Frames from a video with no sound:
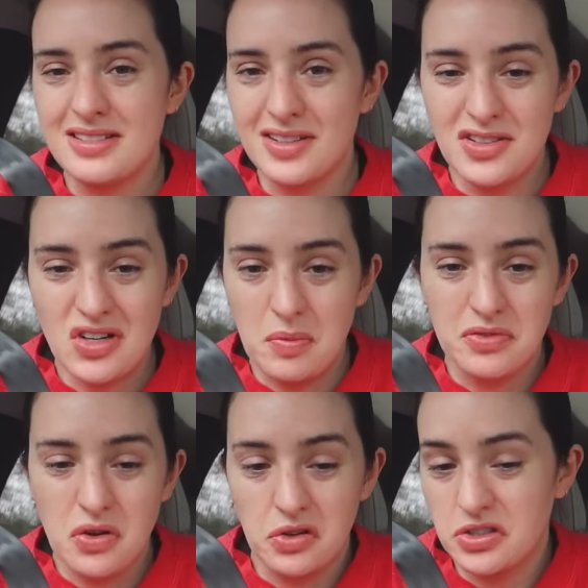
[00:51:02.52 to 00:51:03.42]
it's your job,
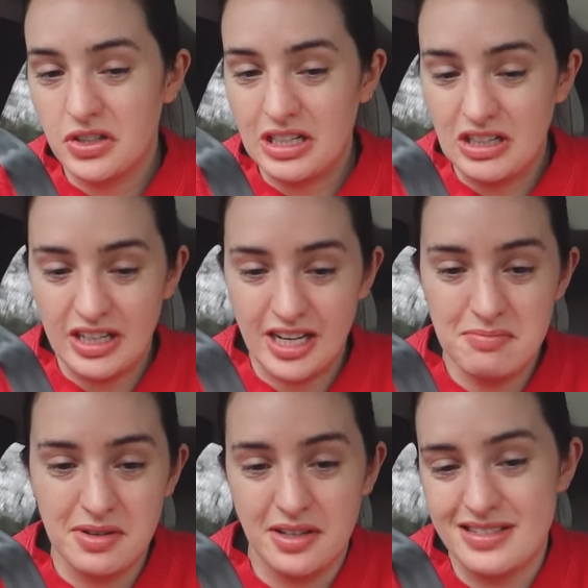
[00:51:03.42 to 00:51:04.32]
of course you're gonna look at
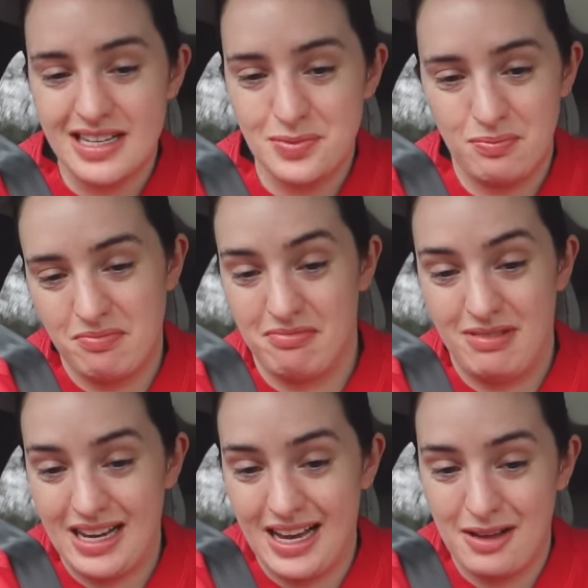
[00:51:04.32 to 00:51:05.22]
numbers. That's
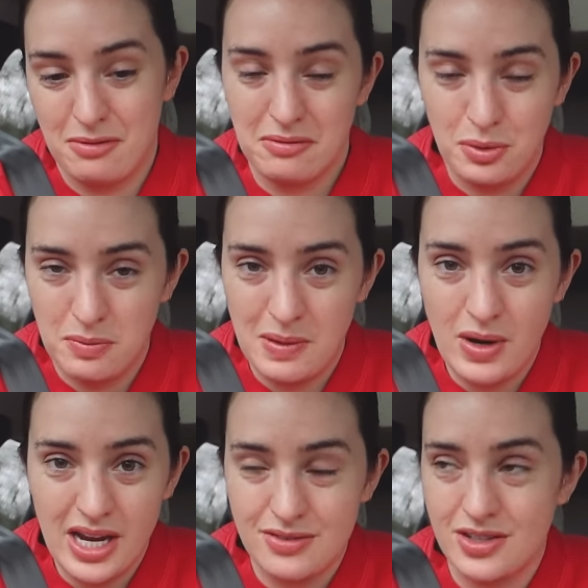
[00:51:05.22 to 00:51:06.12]
like, it would be
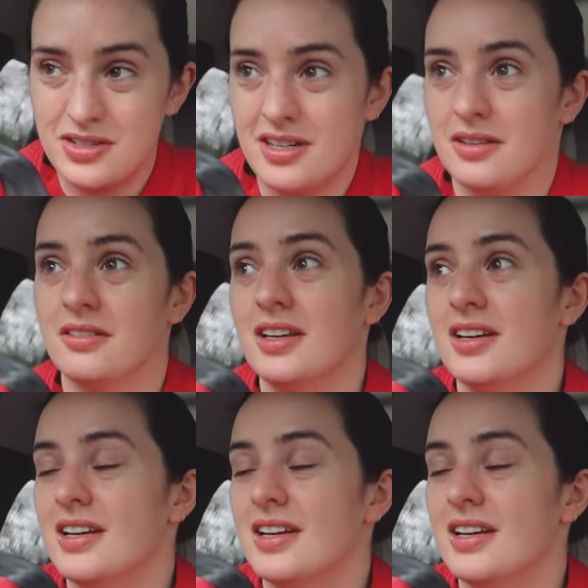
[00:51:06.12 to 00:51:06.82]
weird if you didn't.